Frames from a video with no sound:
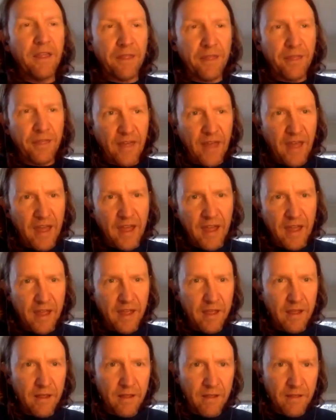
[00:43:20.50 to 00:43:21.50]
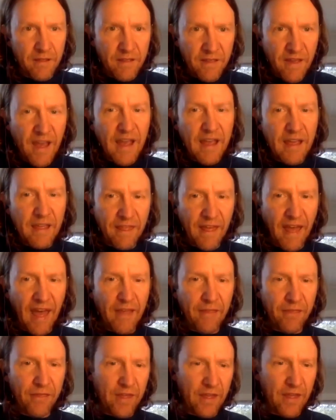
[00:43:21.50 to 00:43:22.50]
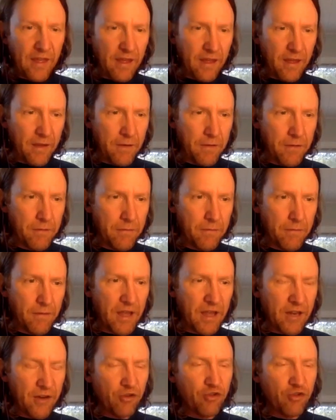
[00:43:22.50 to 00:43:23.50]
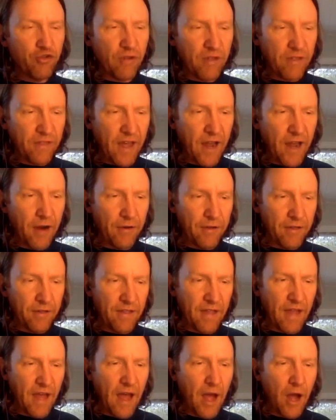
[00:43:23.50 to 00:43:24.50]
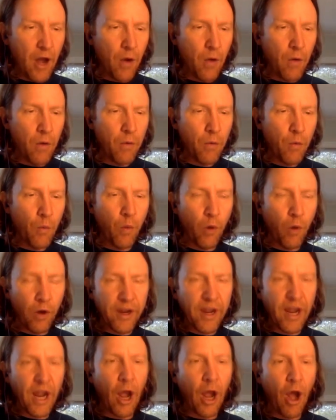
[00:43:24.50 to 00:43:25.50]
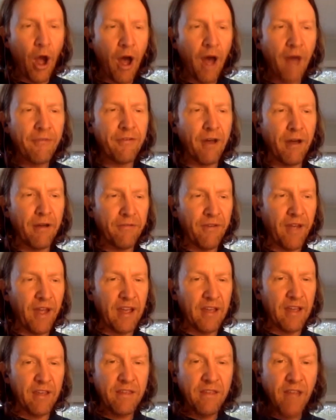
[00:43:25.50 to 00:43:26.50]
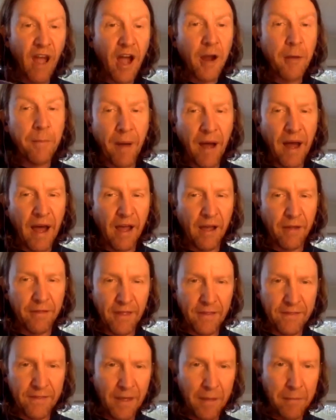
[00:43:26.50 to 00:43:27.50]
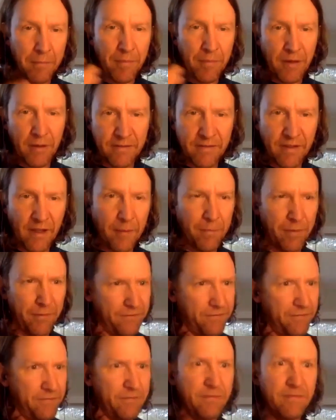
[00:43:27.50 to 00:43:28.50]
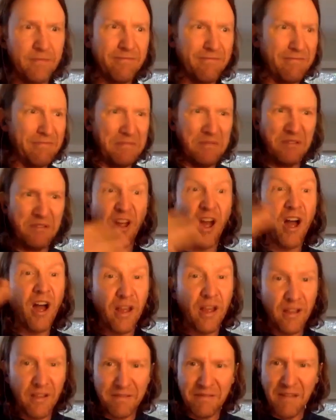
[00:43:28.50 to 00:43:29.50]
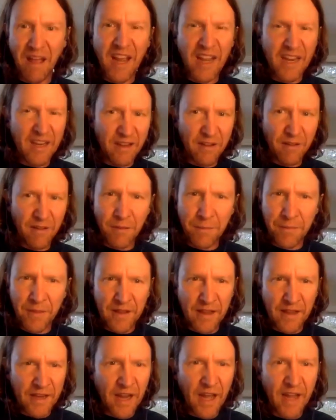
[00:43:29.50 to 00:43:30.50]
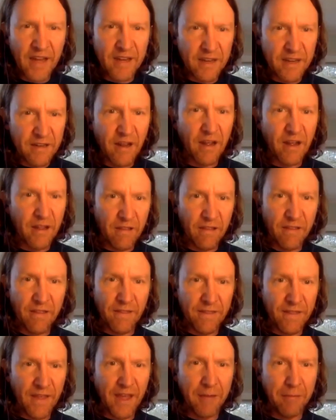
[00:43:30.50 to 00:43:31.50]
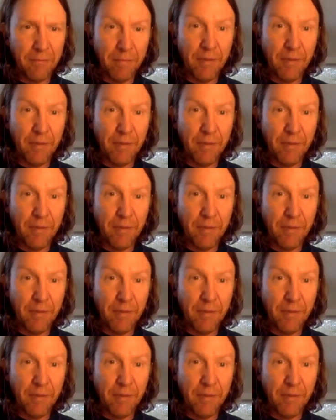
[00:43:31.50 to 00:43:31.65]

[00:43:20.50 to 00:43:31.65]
They say that the industry there is now working off of a stockpile that they built up of something like 90 tons that they had